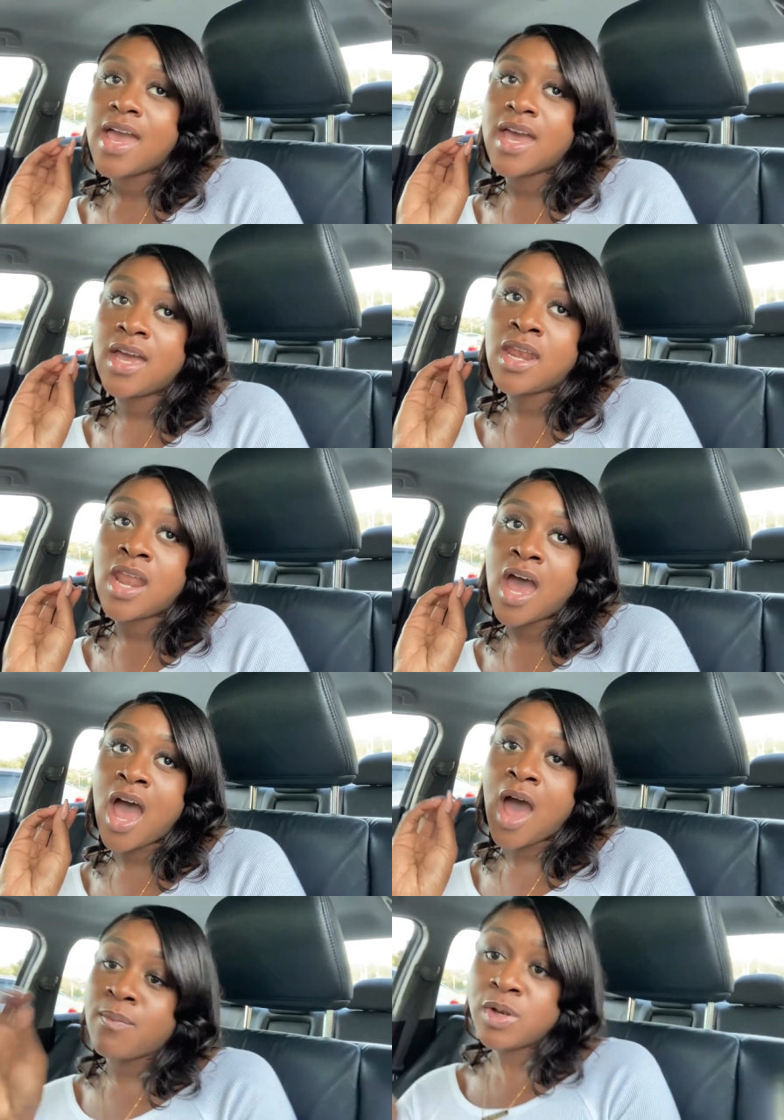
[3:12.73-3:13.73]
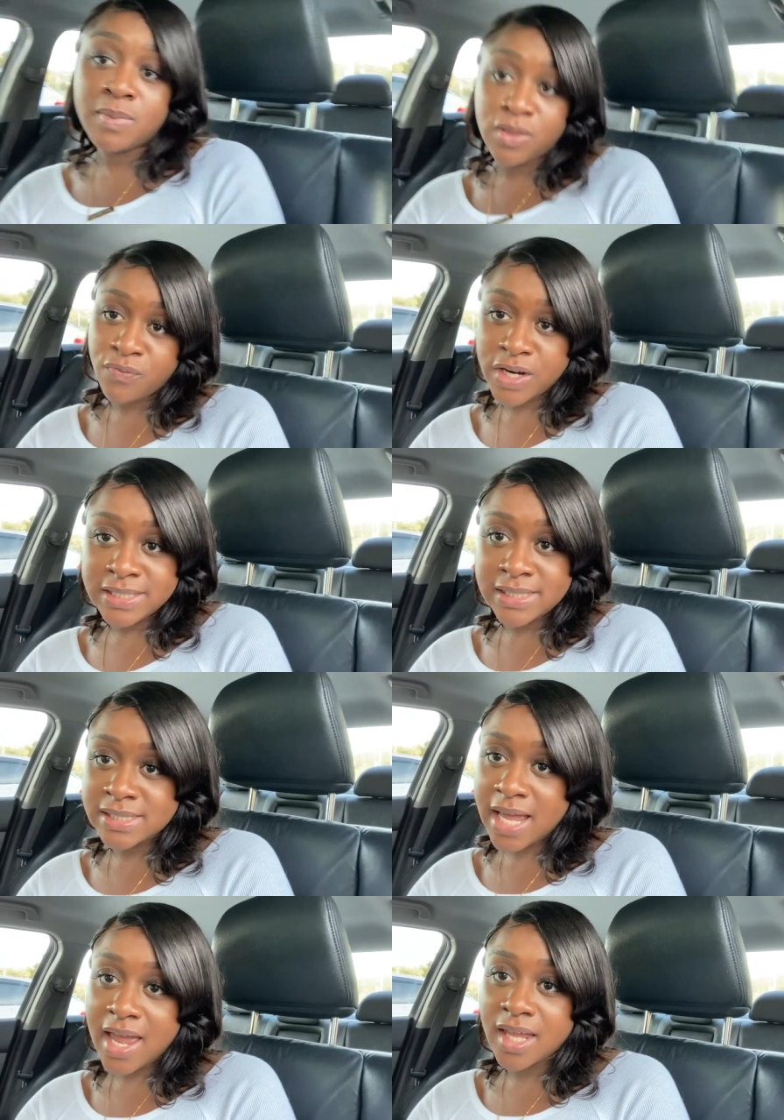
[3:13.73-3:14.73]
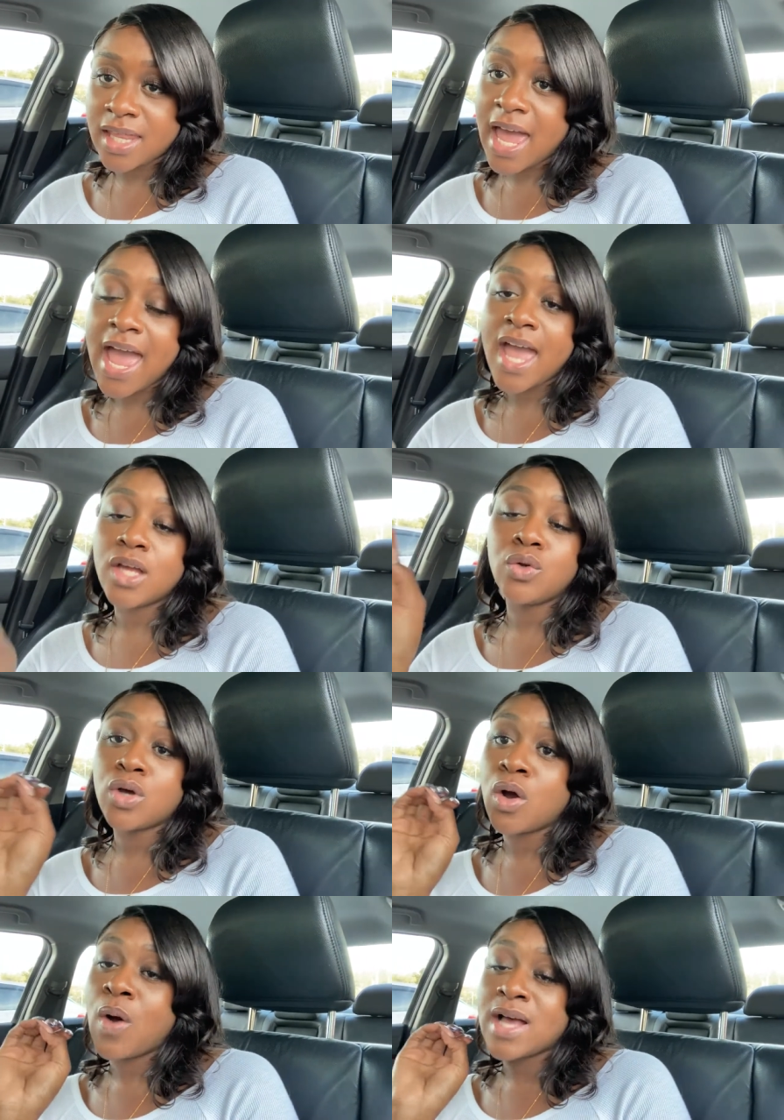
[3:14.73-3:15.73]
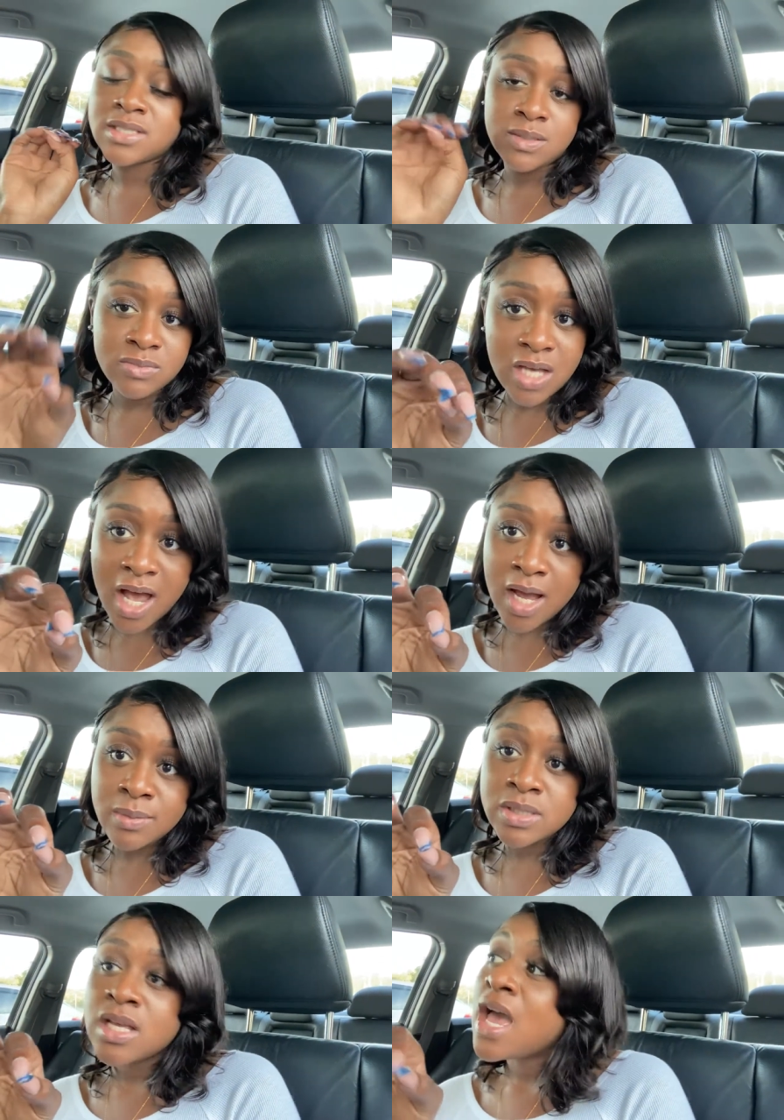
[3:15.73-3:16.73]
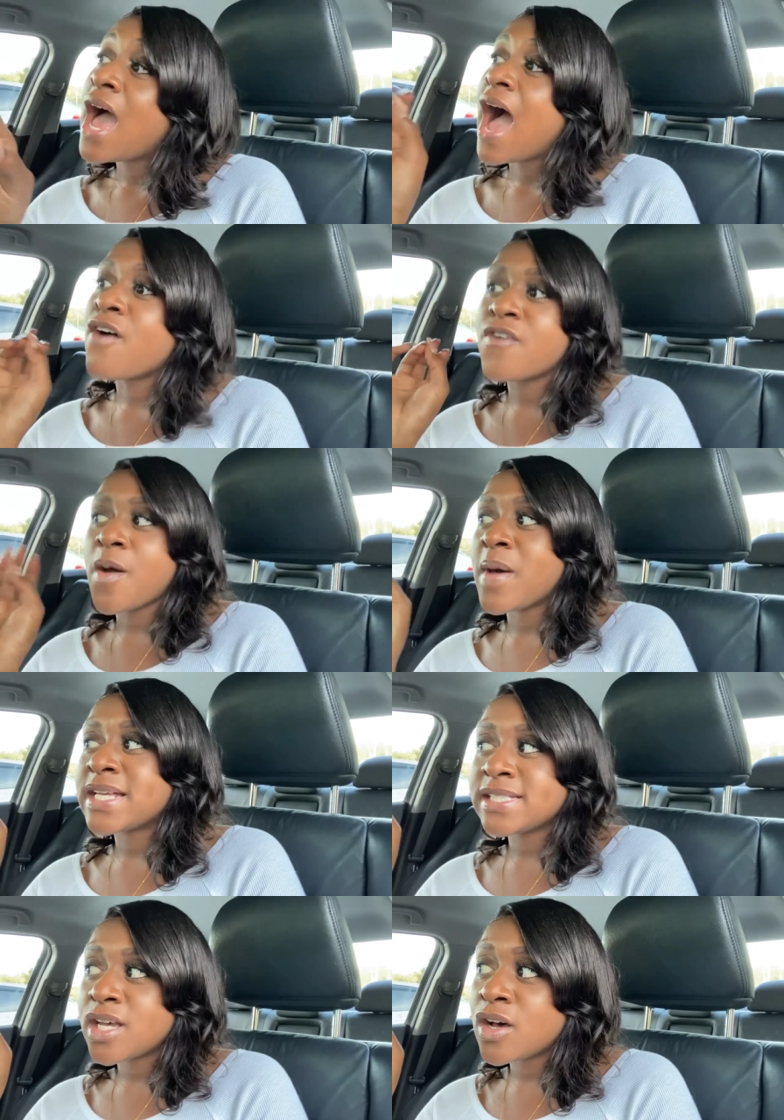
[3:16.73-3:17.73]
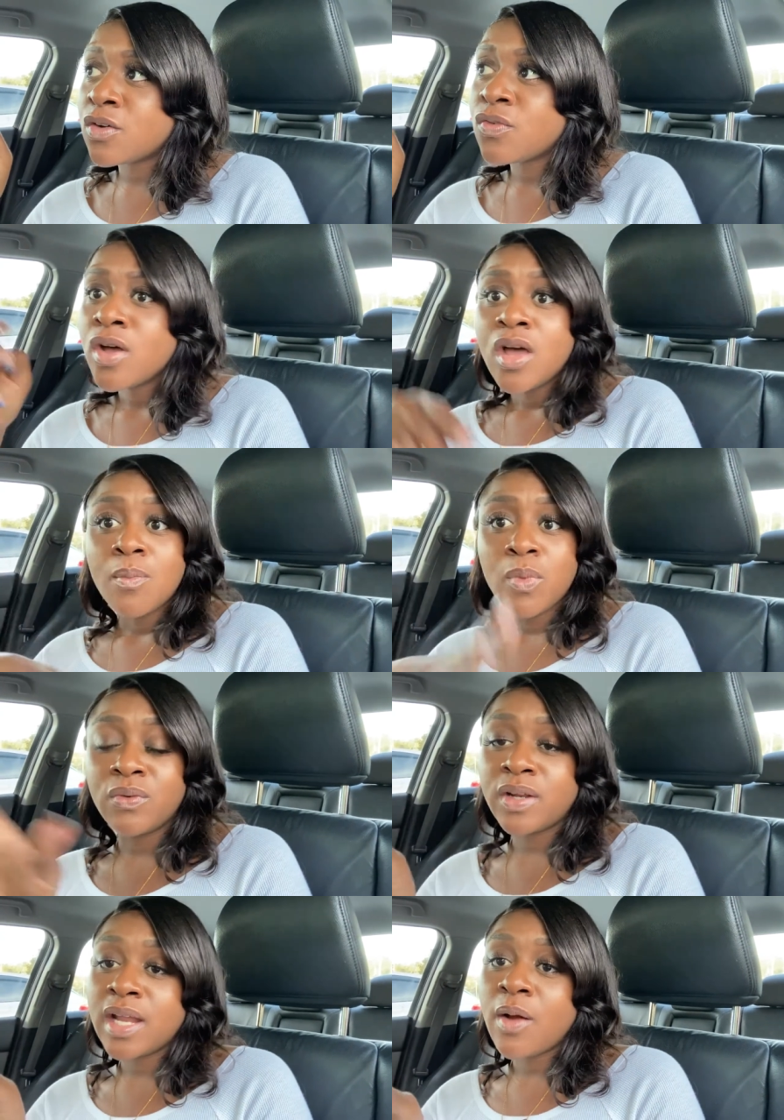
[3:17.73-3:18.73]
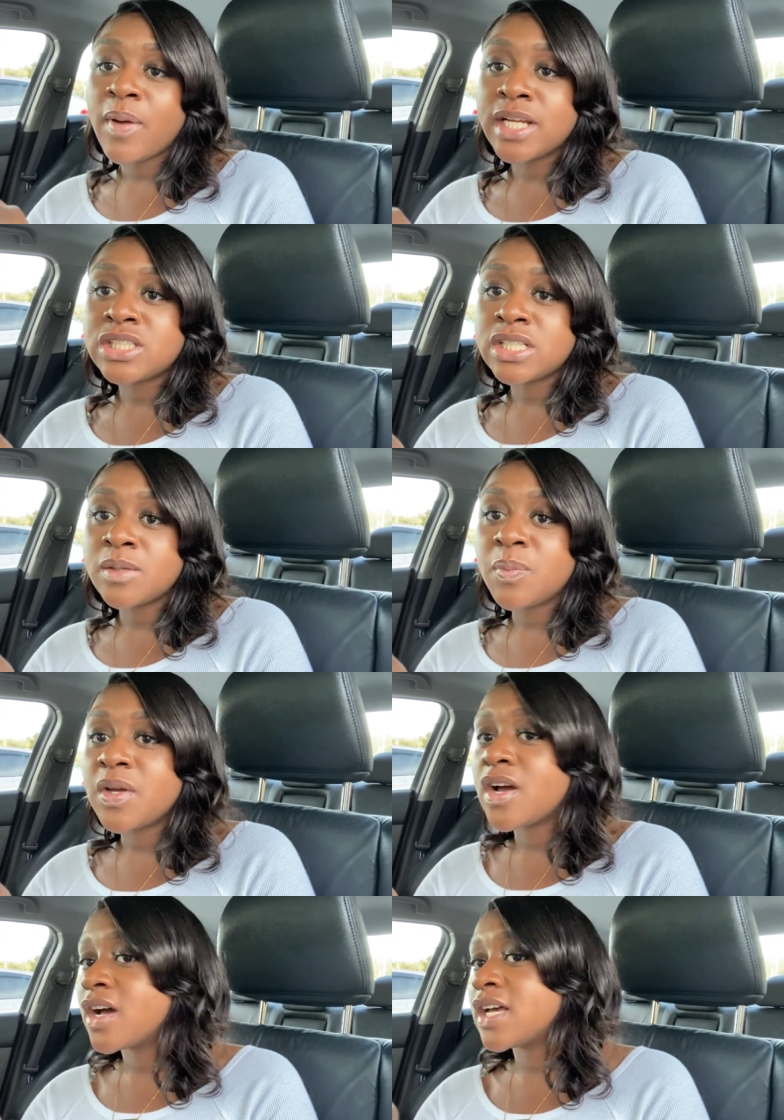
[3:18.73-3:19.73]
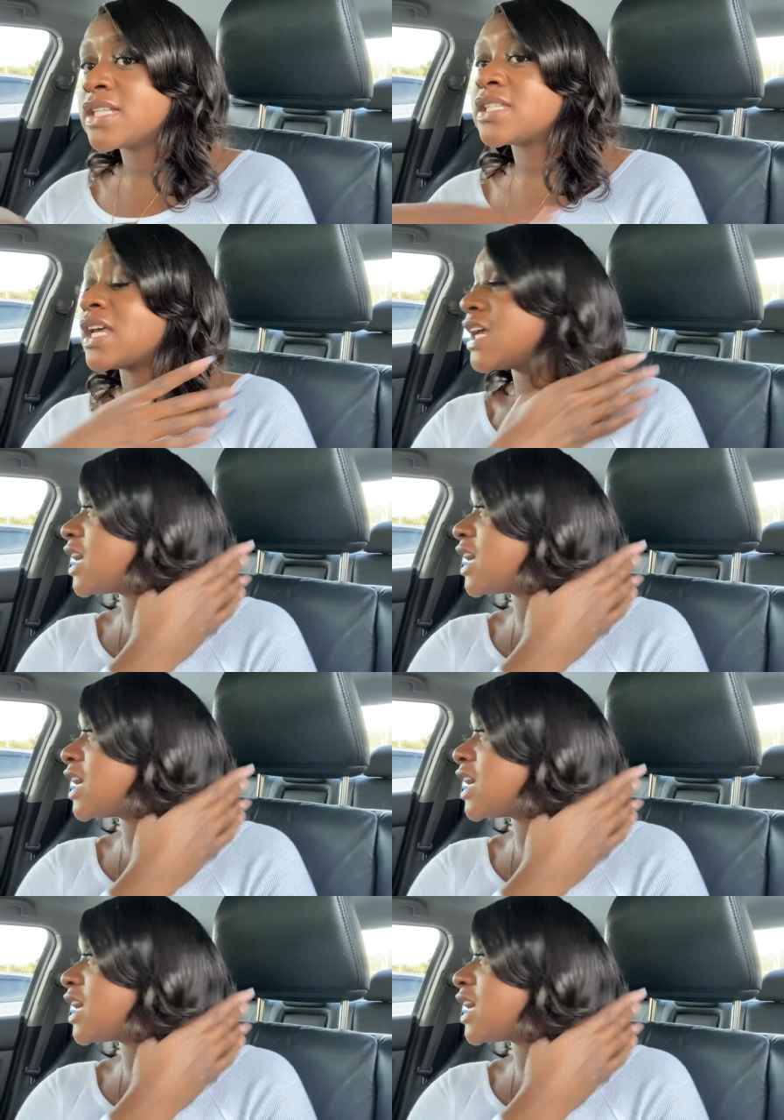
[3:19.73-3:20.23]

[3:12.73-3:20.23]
and I'm going to be the first to say that, you know, sometimes I find myself moving in direction because